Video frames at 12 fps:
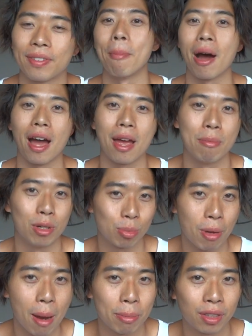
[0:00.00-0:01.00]
My
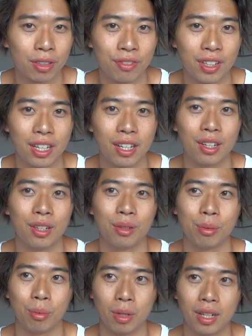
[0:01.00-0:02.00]
most popular
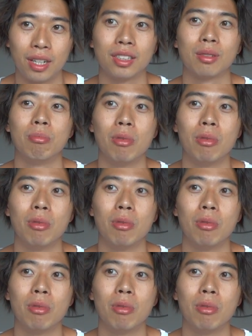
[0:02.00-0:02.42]
video was